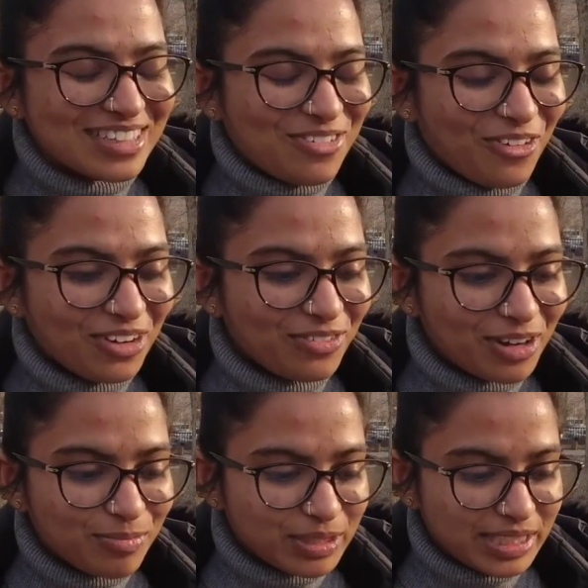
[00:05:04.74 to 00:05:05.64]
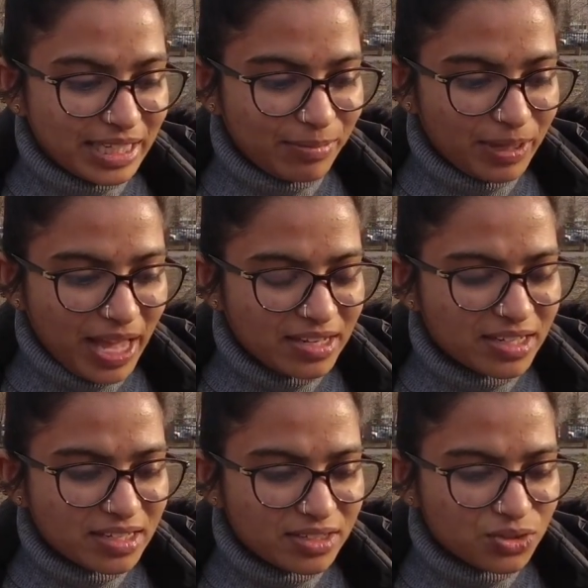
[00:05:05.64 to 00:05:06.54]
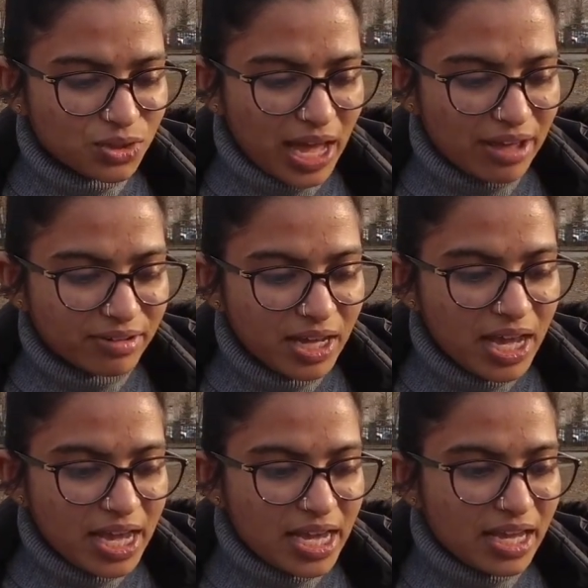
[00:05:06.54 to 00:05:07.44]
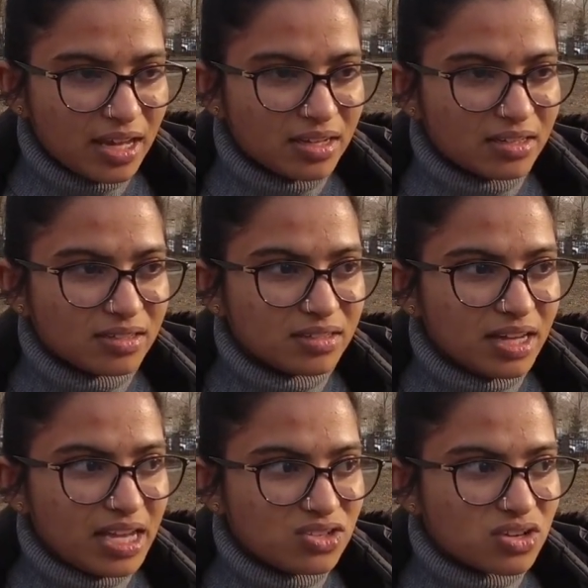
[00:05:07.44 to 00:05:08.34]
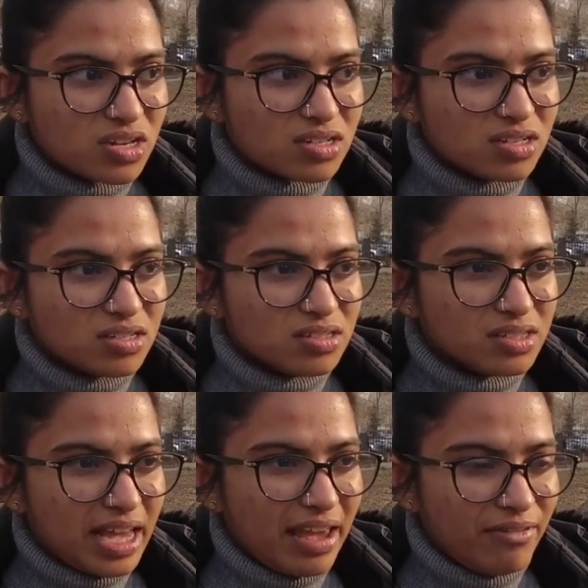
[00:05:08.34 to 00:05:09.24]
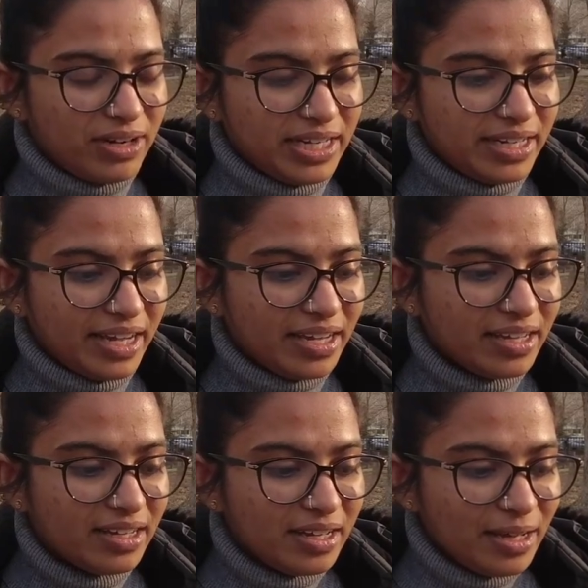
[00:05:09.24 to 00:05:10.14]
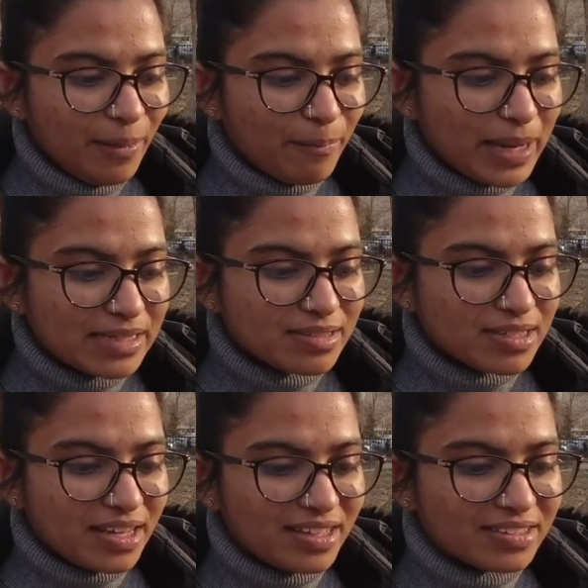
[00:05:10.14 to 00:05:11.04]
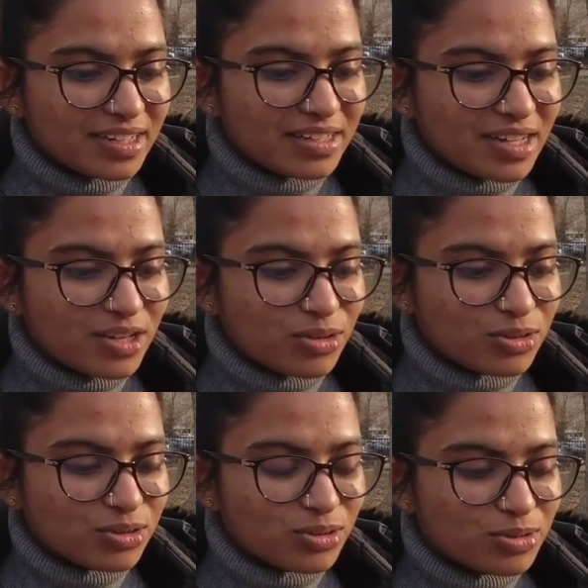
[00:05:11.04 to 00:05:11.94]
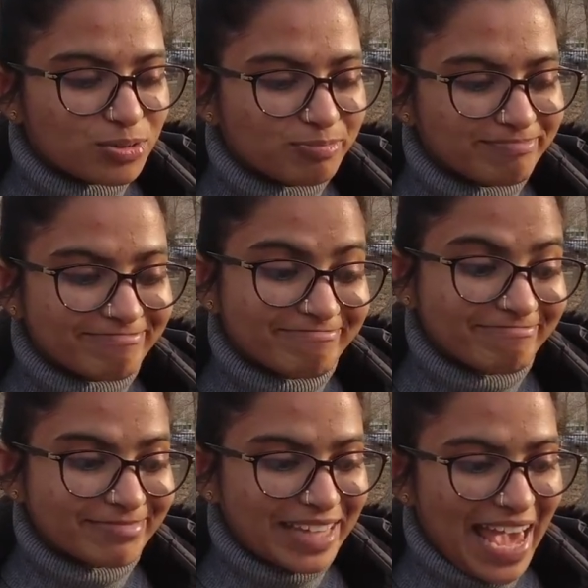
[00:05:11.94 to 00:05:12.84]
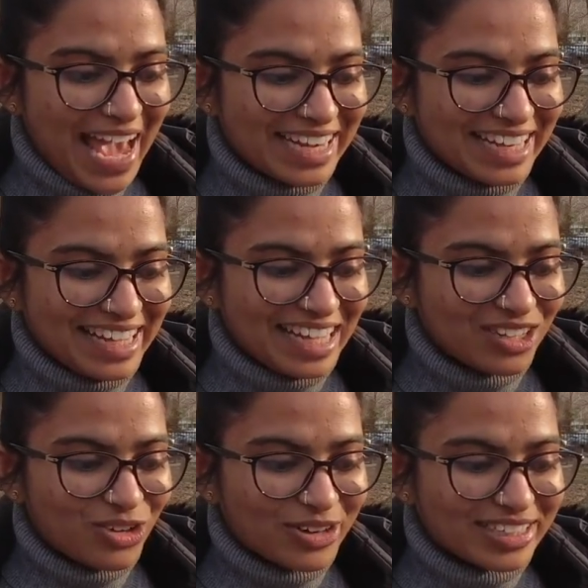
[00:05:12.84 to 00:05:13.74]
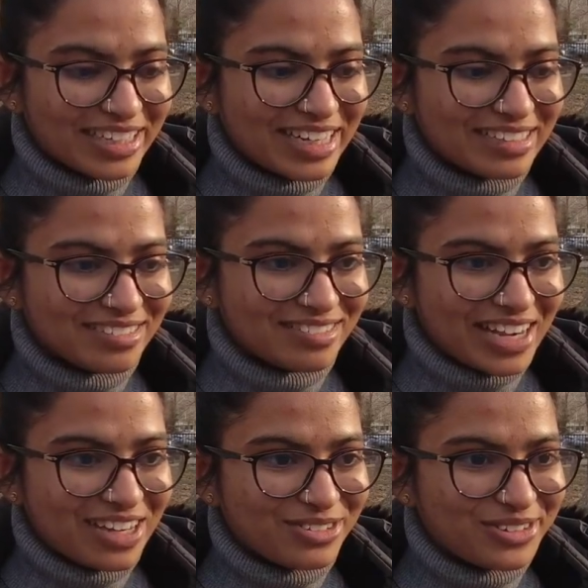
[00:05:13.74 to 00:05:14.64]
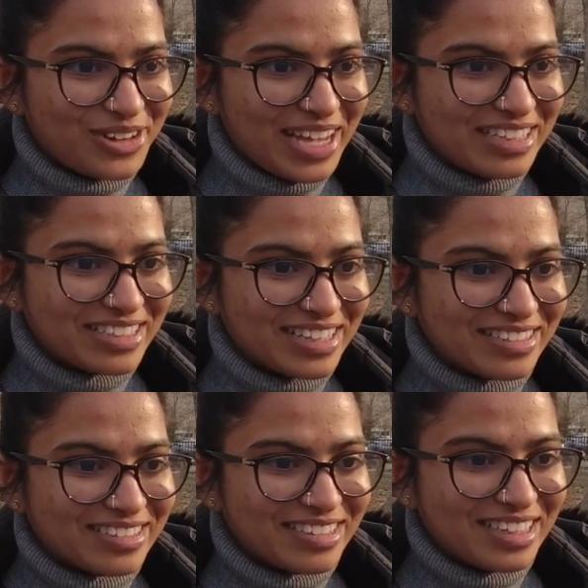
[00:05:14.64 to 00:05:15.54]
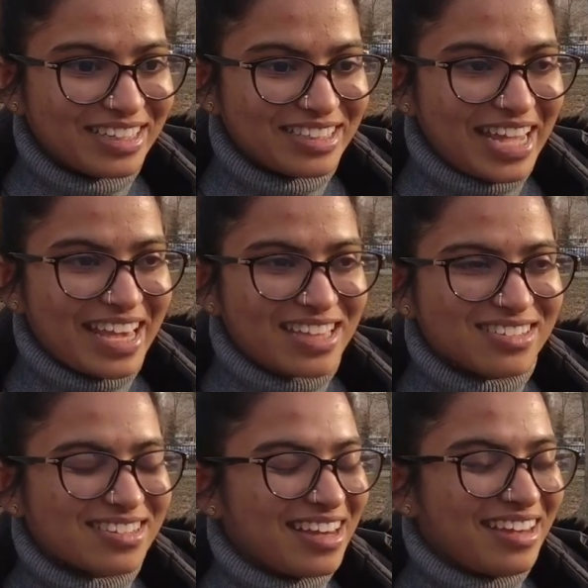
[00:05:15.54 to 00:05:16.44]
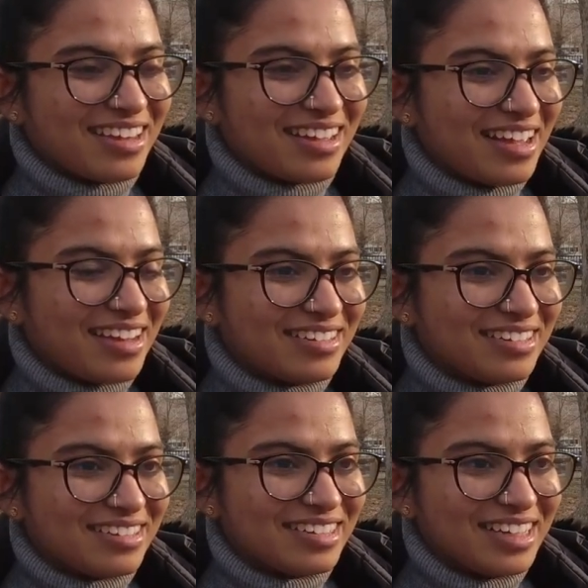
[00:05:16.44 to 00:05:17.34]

suffering from TB, and he used to have injections every day. By seeing that, I used to act like a doctor and try to inject, take a stick and